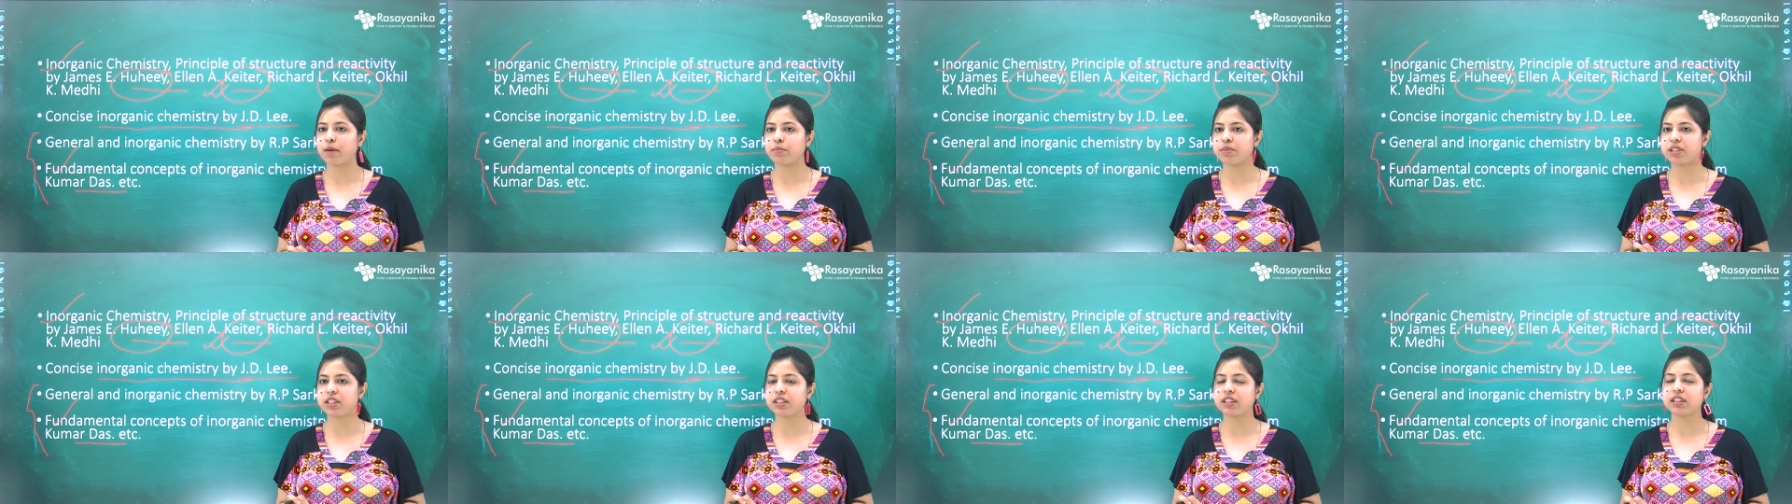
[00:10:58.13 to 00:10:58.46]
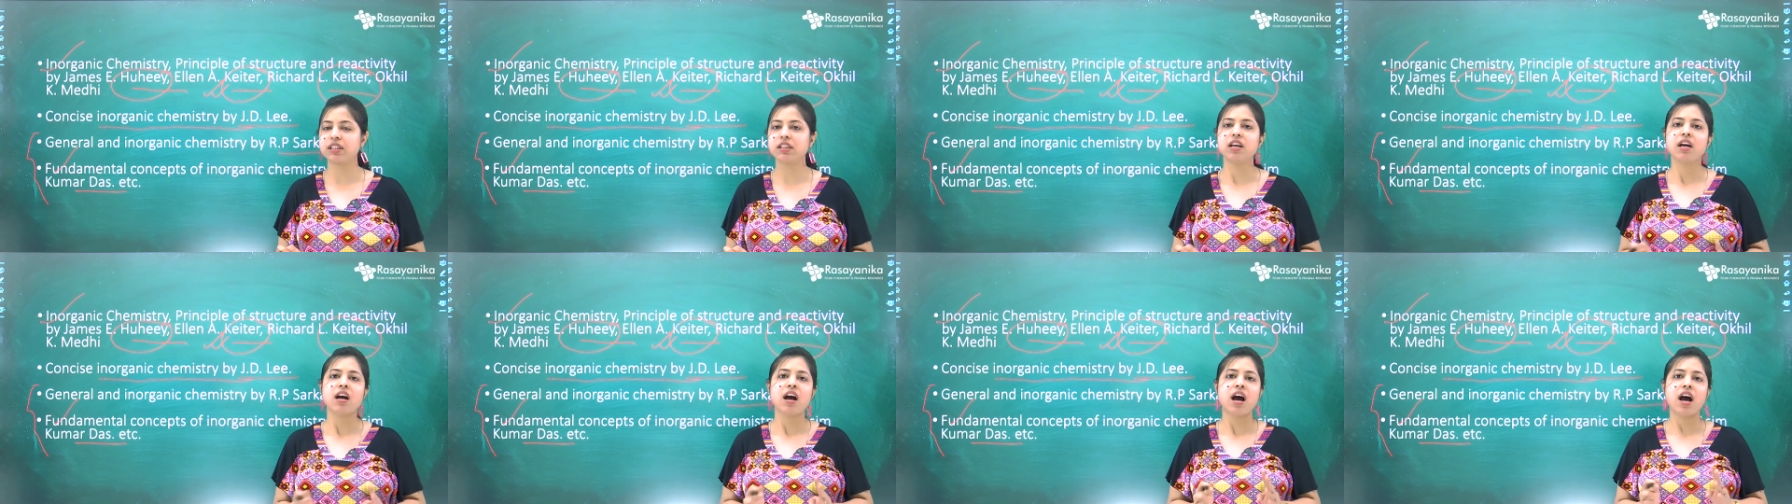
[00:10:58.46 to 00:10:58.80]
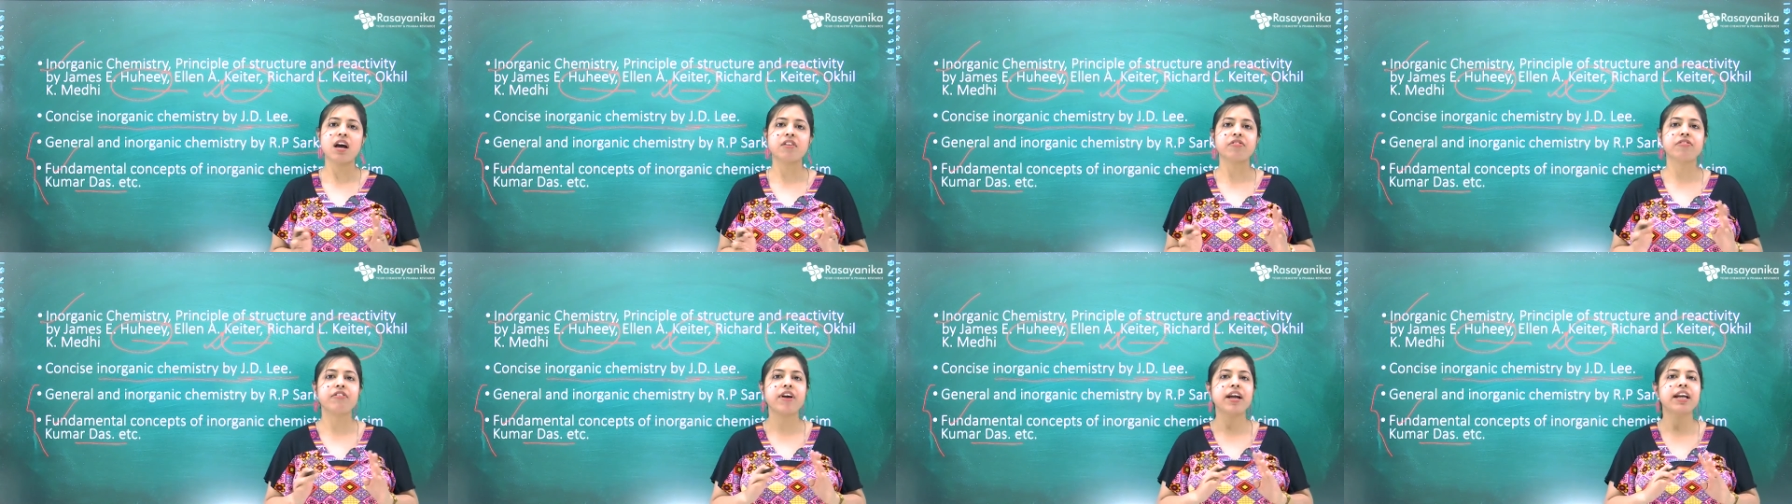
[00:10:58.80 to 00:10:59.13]
chemistry
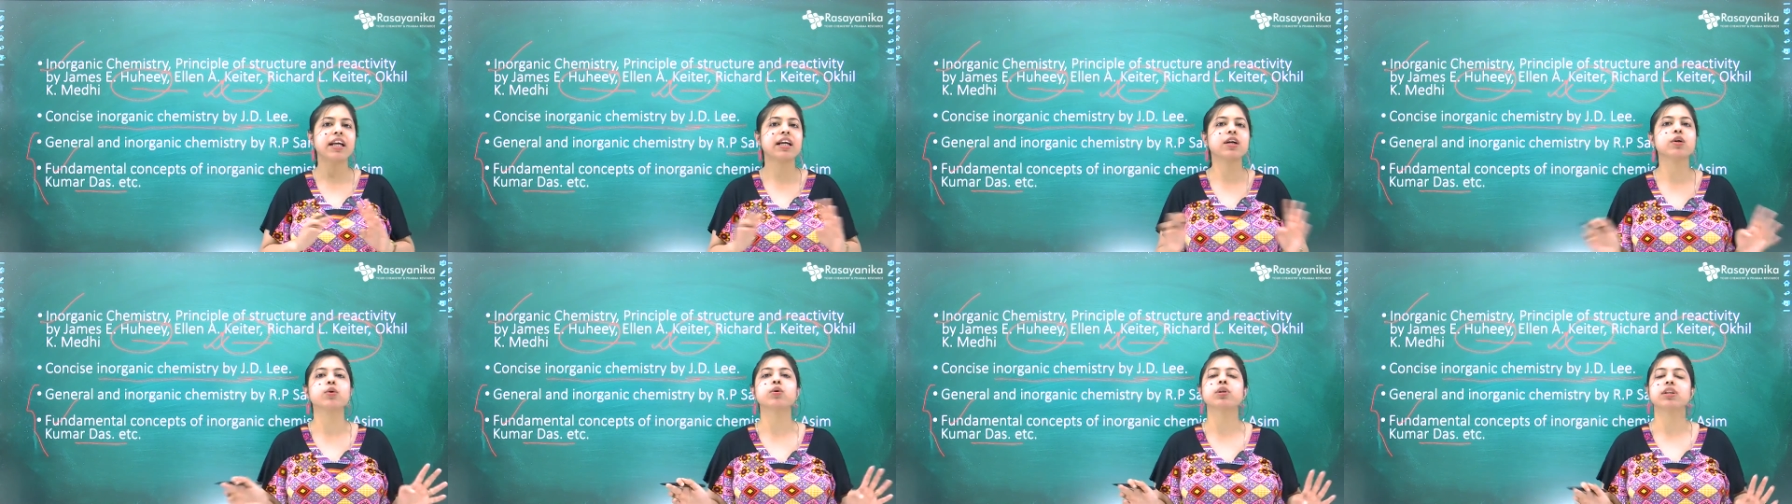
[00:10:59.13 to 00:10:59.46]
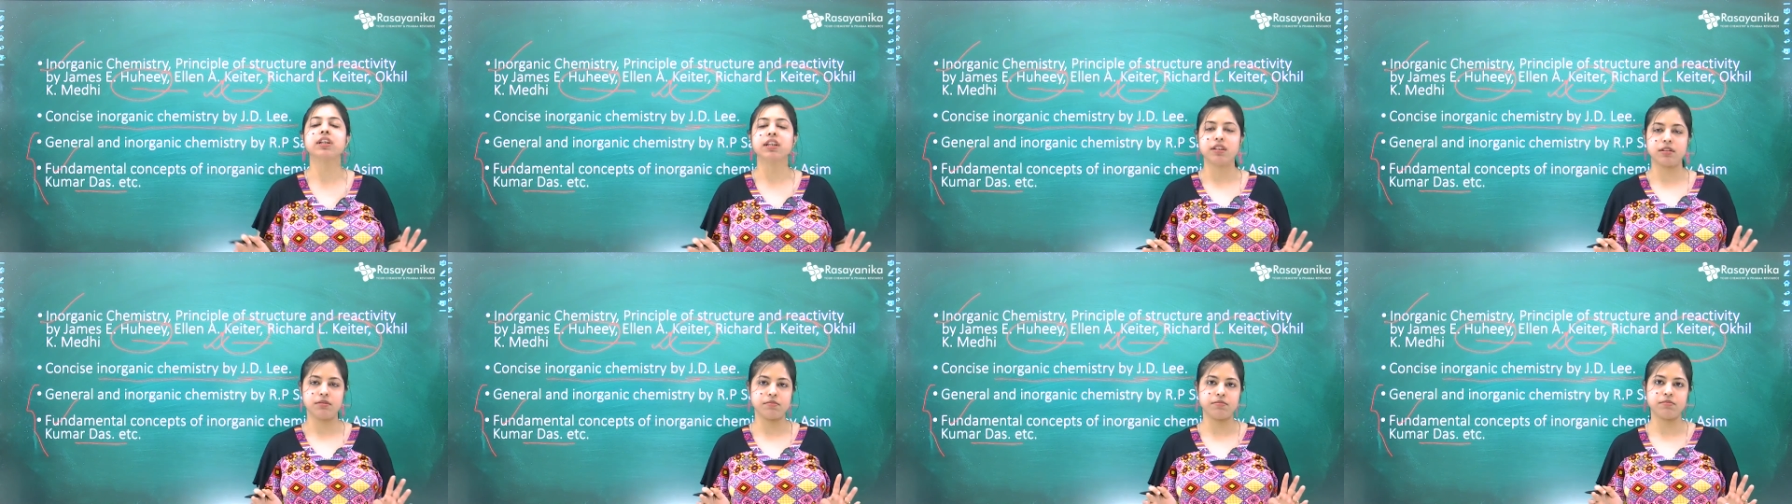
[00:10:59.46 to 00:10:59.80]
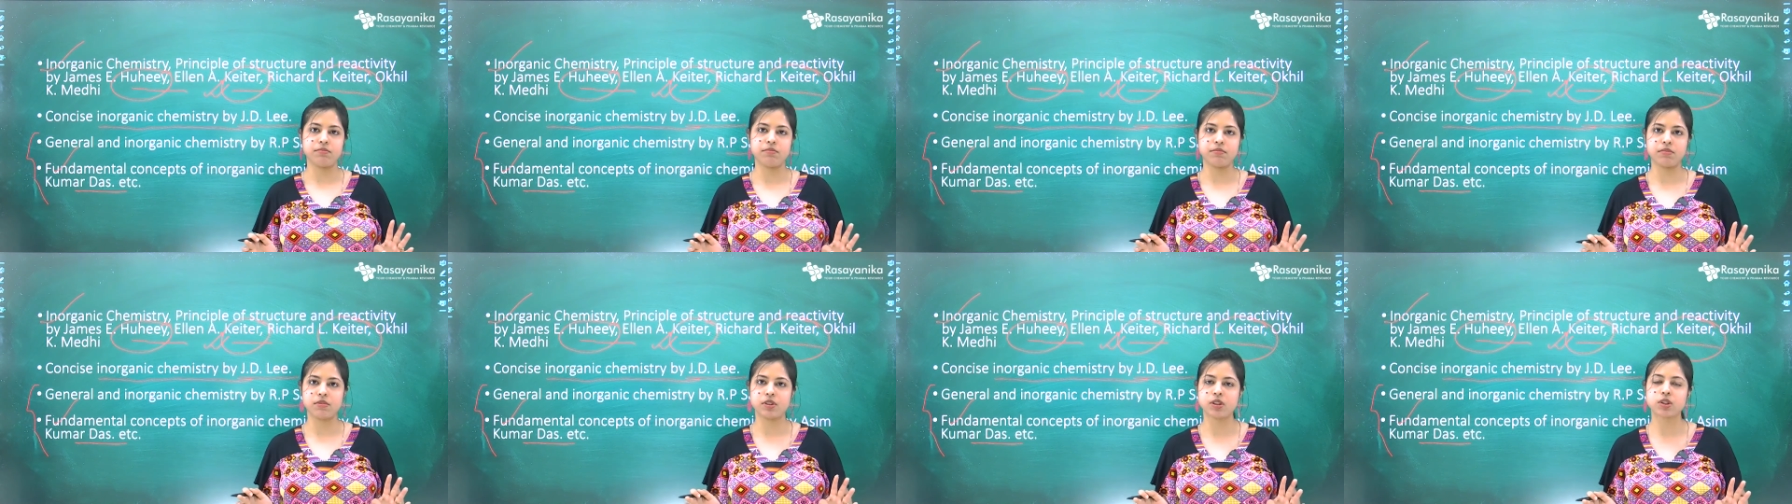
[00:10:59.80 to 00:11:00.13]
are very good there.
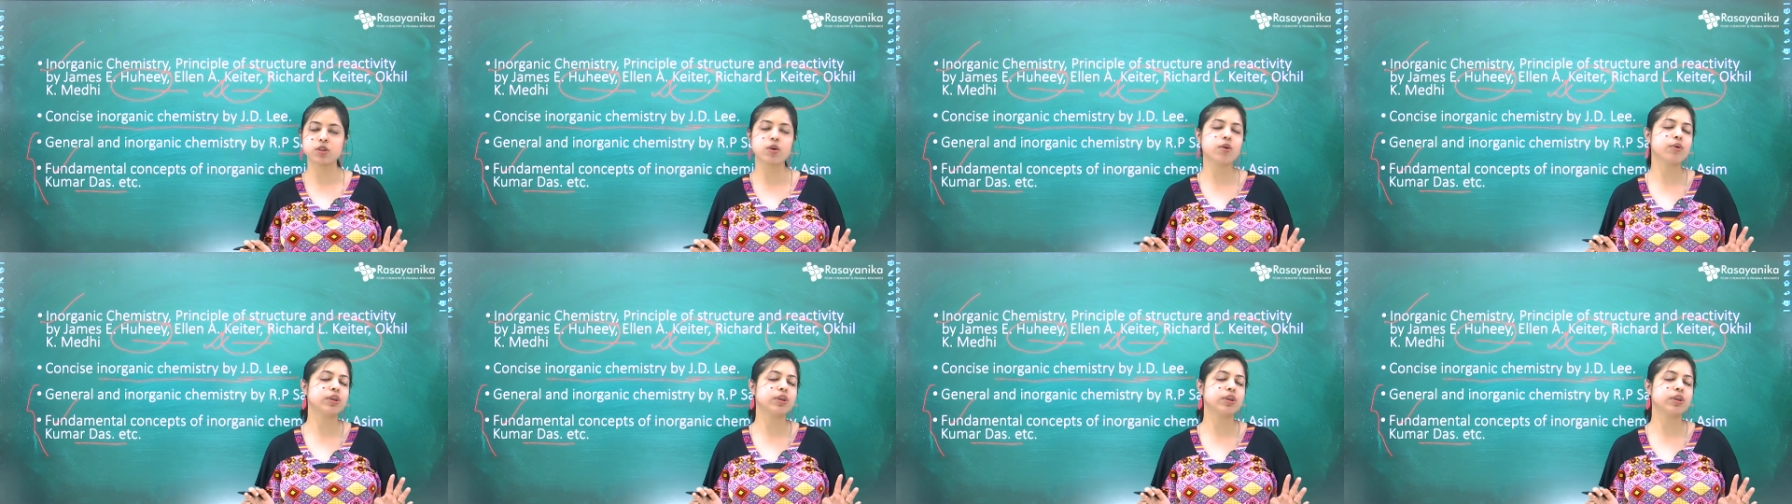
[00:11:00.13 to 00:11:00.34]
So